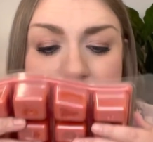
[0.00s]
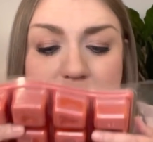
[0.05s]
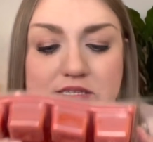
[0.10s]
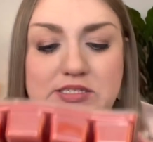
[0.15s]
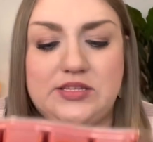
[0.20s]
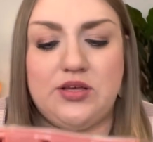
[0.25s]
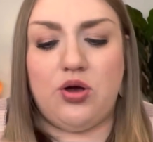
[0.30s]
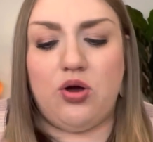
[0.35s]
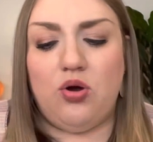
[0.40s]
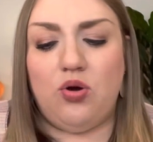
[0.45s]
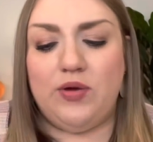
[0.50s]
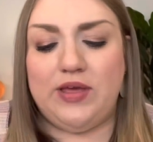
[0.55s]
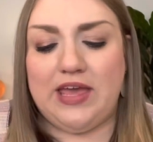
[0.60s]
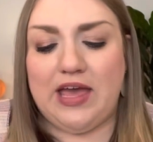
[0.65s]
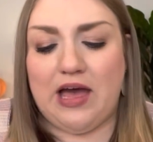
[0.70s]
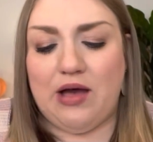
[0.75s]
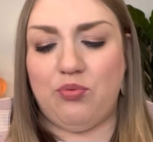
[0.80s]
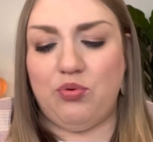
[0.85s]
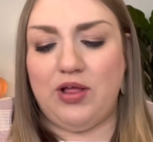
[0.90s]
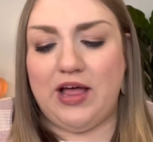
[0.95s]
So
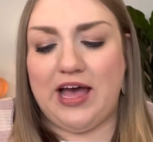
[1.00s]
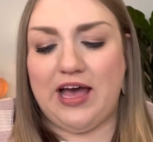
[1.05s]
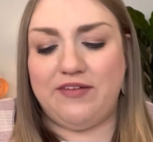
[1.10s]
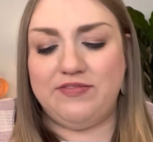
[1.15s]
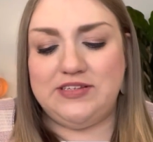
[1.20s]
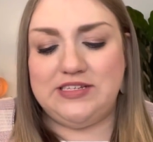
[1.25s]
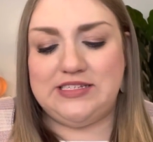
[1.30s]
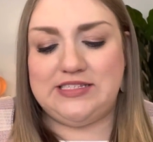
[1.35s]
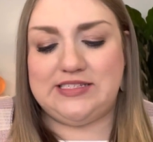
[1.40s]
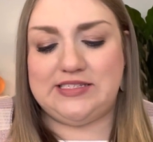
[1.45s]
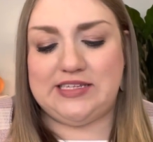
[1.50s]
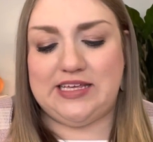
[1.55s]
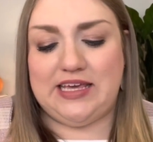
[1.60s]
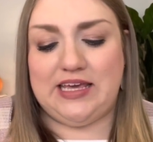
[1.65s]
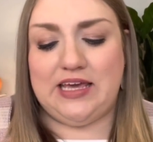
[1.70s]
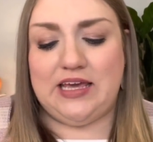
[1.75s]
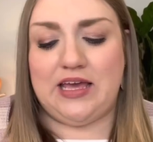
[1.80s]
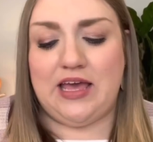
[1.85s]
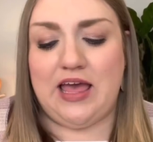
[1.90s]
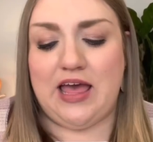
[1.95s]
yeah, we'll have to
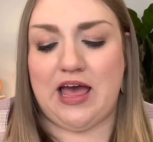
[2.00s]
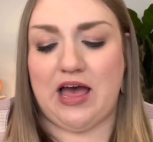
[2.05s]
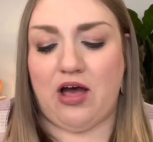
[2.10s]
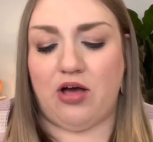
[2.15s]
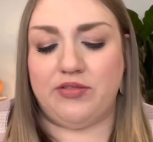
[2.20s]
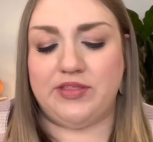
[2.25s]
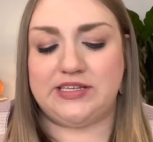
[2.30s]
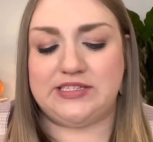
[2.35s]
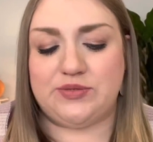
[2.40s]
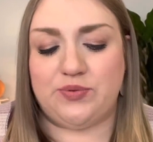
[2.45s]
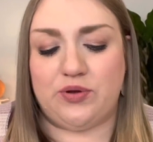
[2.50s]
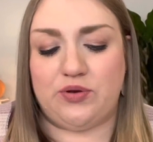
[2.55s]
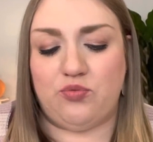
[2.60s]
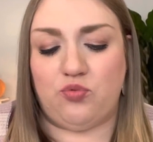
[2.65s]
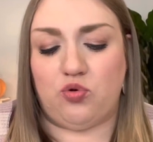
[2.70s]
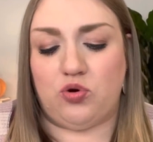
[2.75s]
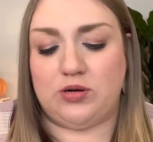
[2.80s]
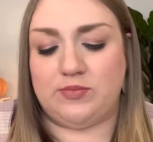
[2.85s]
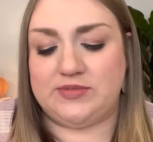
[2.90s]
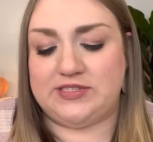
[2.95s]
see how this one
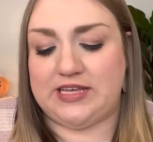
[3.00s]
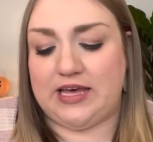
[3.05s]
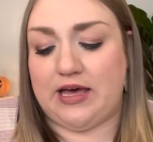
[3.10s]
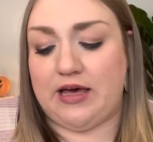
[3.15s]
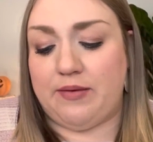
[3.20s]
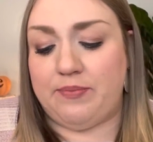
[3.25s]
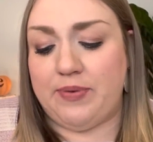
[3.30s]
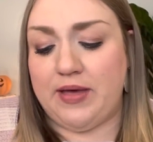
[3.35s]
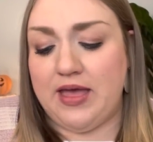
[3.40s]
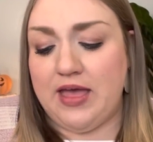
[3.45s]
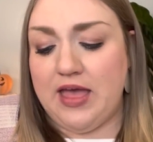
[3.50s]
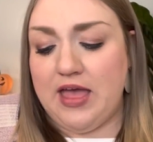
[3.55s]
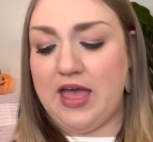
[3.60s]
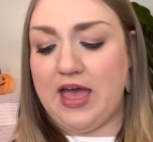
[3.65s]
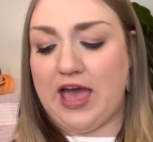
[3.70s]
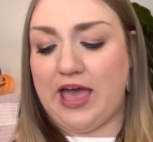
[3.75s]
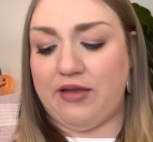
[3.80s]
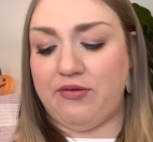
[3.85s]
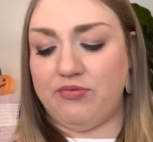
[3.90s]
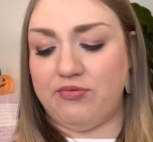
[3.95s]
warms up.
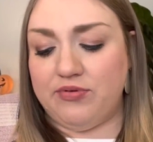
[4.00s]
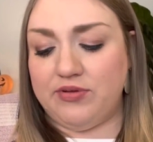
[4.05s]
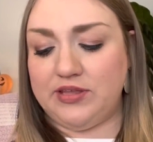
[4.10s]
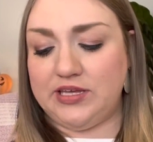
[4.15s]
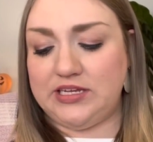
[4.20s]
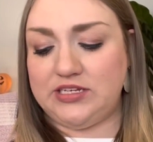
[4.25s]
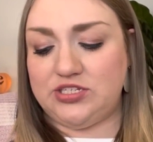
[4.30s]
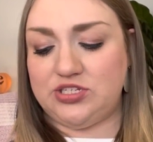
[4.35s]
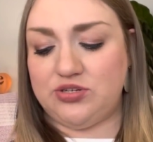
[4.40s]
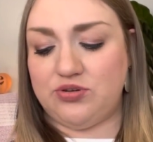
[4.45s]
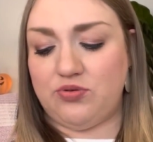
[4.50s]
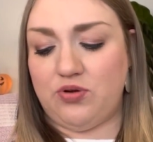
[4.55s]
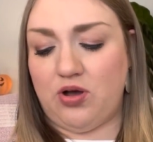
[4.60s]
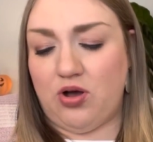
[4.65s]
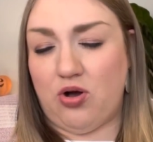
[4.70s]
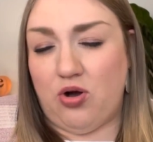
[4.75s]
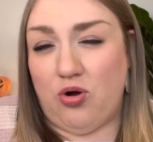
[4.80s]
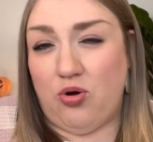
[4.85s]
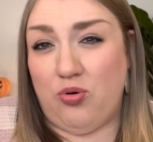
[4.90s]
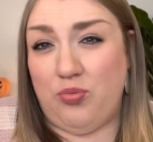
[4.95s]
I really do
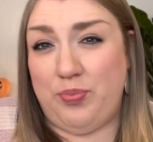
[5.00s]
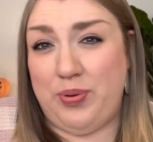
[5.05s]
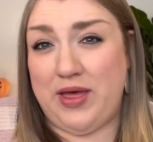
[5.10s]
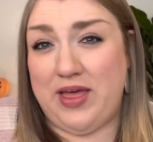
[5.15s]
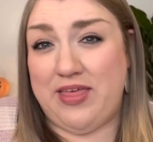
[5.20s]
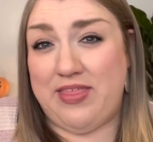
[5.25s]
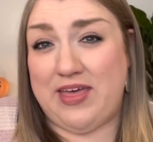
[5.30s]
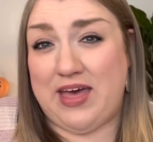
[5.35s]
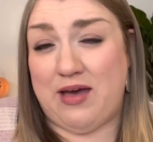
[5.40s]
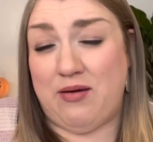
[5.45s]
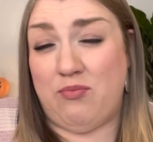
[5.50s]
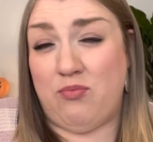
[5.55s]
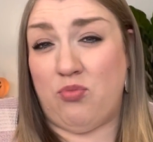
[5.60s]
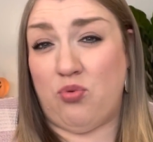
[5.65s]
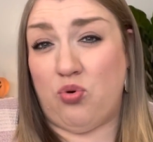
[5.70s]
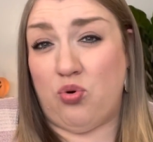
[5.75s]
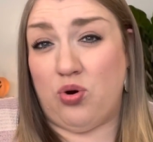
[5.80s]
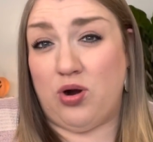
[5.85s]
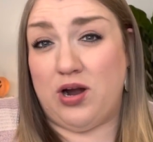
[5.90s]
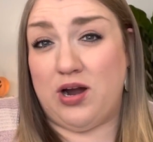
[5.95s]
hope that
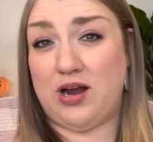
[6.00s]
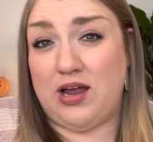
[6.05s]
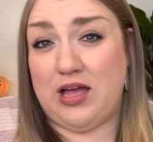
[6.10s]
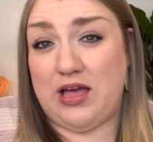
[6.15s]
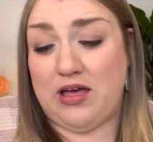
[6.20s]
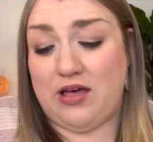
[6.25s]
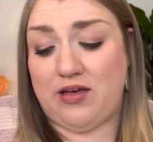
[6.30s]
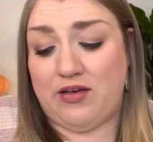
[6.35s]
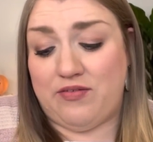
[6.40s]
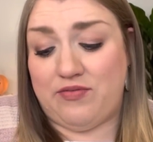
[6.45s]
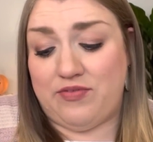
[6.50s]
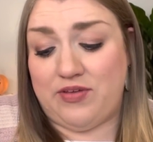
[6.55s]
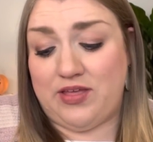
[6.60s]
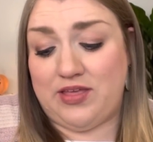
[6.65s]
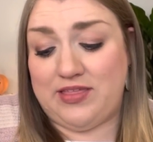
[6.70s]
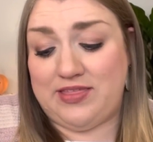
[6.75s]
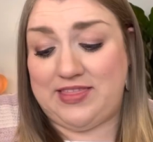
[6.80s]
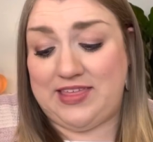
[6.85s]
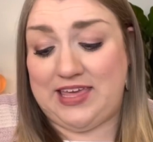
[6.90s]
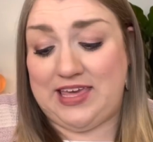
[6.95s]
more of
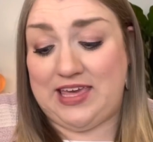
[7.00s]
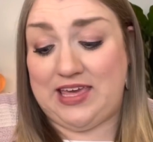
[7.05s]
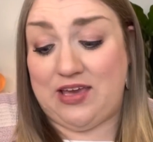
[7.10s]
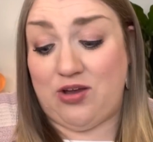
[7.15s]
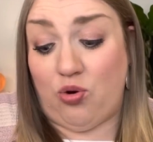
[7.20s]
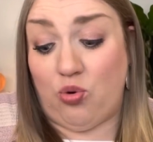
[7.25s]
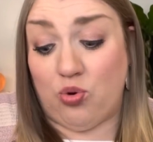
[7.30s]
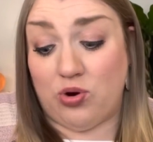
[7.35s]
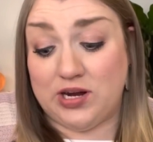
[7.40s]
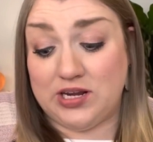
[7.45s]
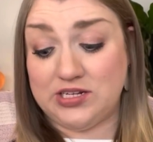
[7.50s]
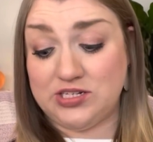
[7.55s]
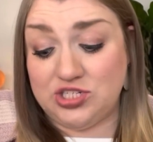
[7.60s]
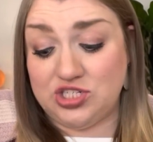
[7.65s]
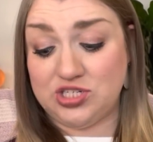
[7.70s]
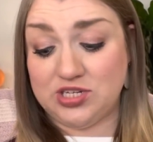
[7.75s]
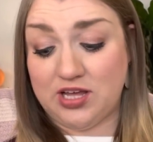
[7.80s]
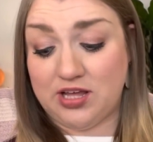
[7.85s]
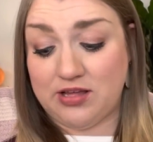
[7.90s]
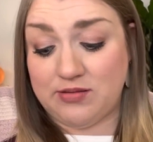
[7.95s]
the
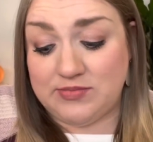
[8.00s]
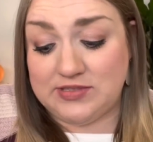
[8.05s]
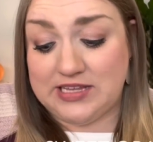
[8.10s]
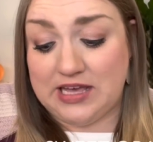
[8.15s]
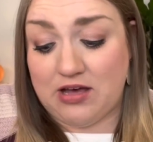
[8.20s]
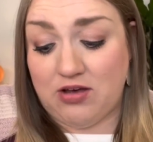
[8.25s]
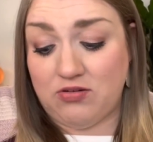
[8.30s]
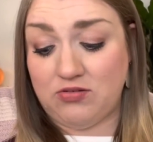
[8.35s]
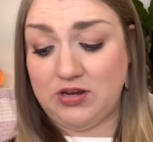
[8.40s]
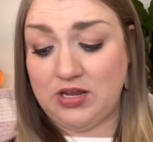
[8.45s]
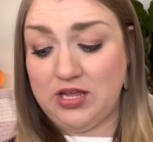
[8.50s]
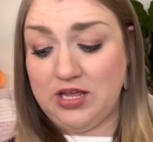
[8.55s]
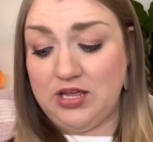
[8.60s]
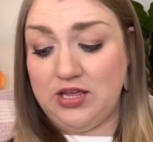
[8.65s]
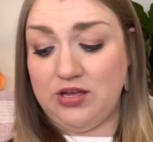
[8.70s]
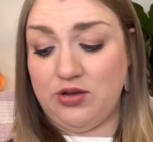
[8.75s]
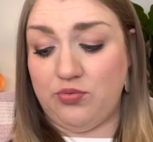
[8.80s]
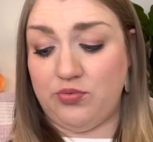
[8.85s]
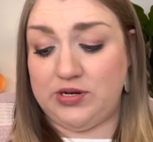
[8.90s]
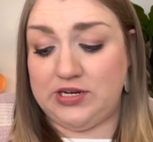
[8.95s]
orange comes out
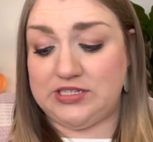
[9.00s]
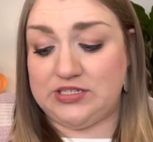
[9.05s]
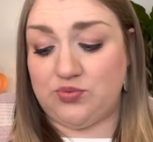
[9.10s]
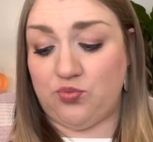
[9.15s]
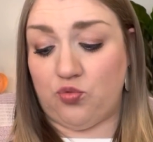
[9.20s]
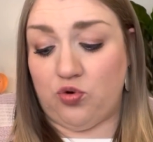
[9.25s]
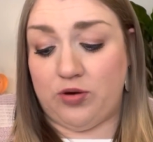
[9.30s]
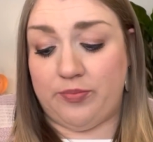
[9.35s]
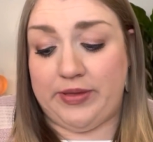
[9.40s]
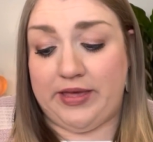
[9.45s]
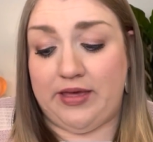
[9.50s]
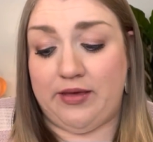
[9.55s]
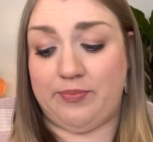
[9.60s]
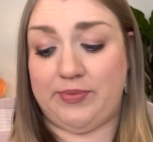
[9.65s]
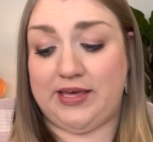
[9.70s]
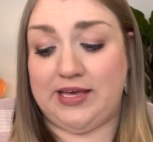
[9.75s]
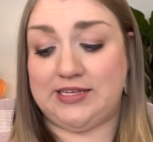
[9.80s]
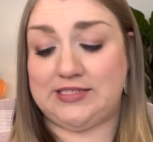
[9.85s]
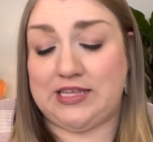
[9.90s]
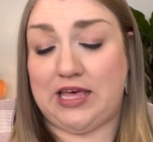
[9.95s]
when it's warming,
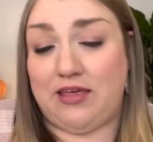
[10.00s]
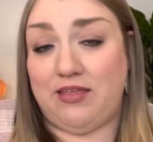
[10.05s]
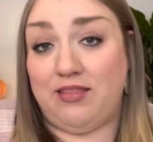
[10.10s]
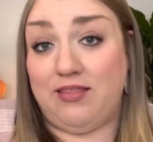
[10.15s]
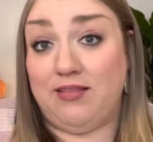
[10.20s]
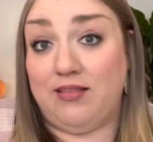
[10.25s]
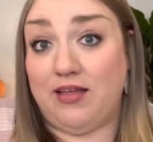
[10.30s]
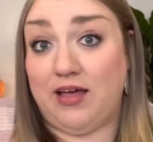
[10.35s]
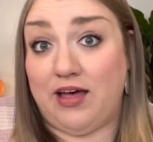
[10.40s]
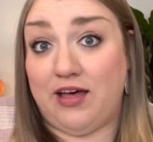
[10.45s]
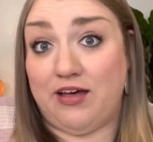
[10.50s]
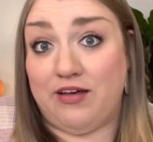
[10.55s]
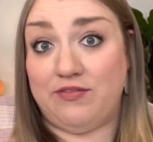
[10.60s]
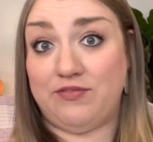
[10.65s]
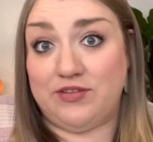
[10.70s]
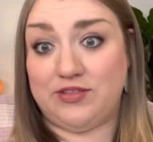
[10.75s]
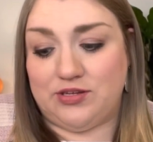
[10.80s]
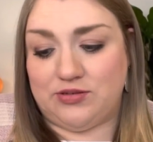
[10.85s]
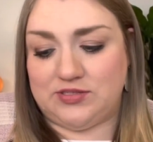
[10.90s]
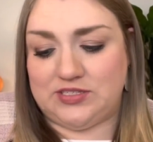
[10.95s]
because I
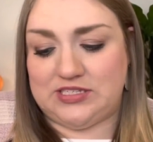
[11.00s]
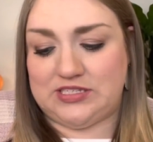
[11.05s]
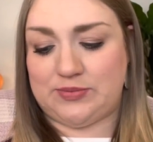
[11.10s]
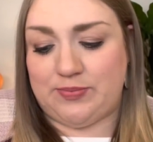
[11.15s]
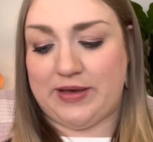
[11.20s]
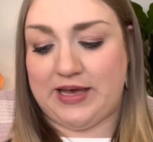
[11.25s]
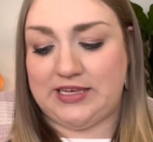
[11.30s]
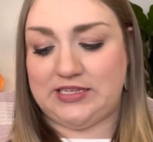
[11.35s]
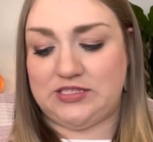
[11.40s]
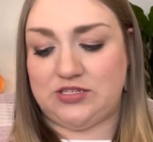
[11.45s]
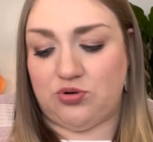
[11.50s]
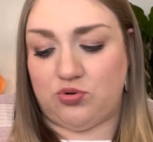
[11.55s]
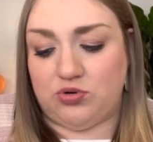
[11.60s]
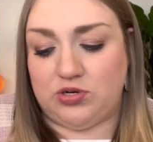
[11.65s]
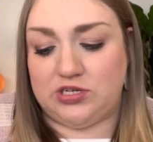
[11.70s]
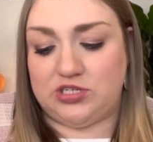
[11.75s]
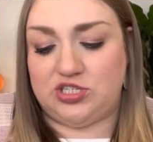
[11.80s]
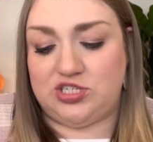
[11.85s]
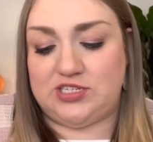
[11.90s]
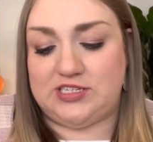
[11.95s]
love those spiced
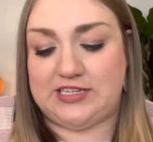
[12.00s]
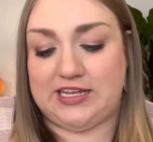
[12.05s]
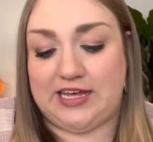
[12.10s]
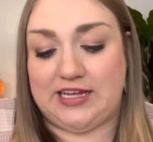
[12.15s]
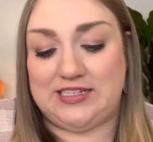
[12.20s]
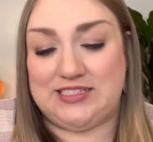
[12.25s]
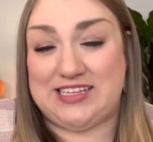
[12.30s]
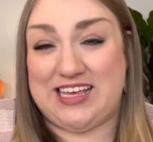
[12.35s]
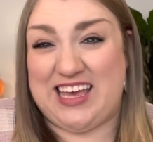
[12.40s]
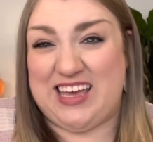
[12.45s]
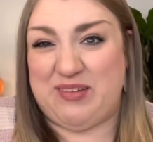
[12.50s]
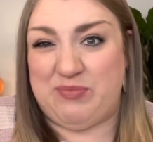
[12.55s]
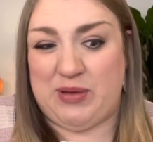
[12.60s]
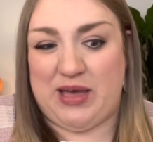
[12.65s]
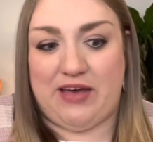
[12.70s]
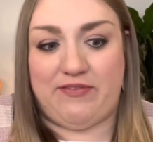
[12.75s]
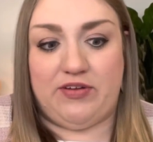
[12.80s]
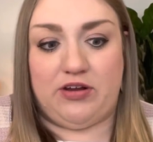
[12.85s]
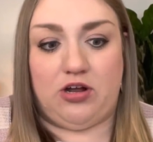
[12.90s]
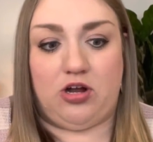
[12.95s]
orange scents. I am
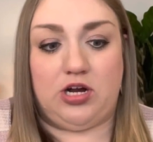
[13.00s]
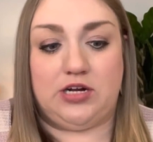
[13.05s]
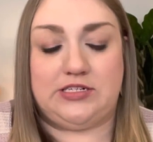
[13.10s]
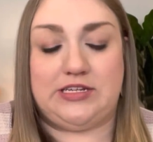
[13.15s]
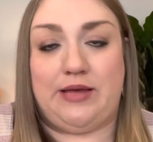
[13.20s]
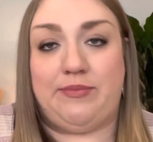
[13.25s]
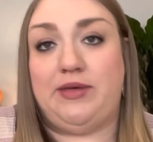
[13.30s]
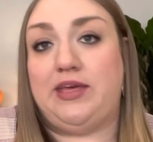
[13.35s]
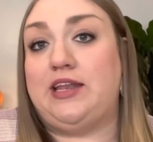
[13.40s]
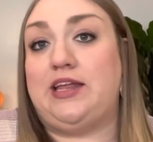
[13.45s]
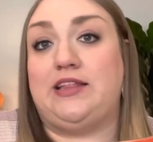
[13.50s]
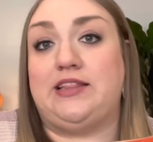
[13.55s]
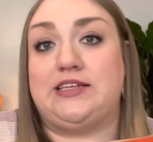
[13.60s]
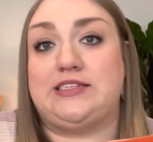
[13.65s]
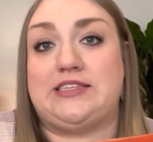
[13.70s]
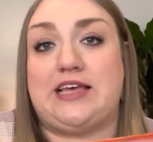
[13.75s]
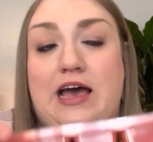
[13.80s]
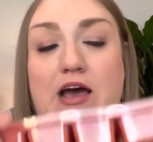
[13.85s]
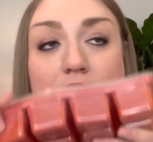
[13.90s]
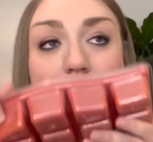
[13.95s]
having a hard time getting
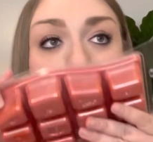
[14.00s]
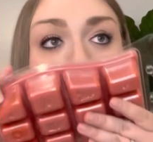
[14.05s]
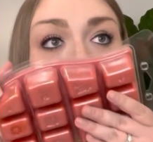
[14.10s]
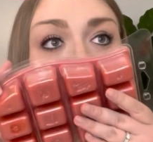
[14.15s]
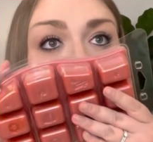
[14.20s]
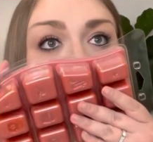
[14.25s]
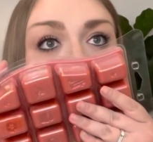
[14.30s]
this out.